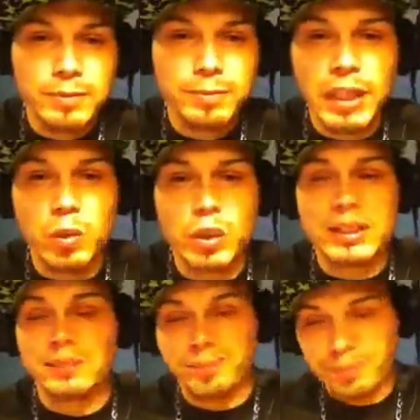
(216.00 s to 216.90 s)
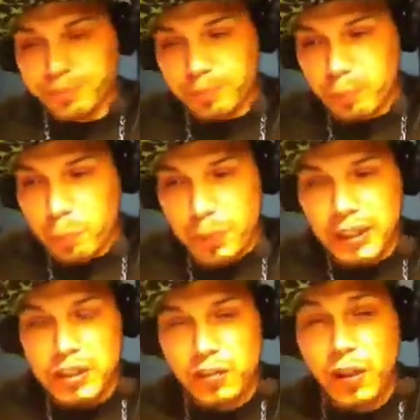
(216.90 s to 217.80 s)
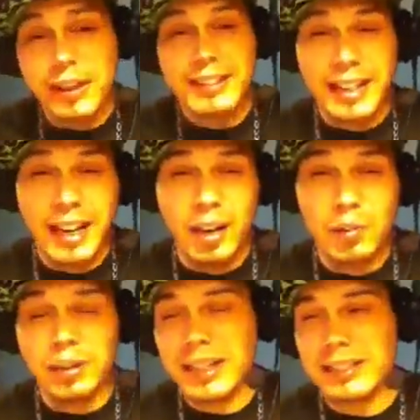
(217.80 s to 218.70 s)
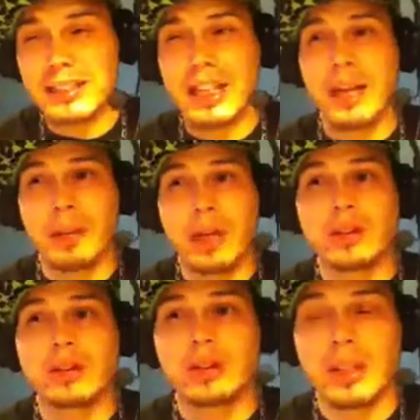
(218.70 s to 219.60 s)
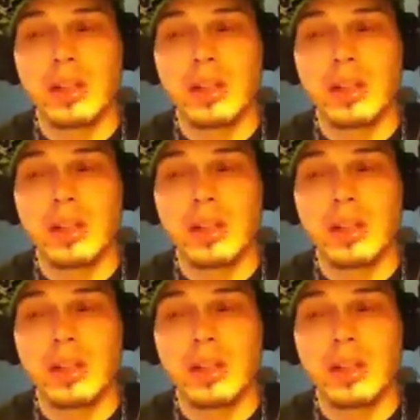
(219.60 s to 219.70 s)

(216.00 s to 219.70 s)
anyways, it's funny now, but at the time I was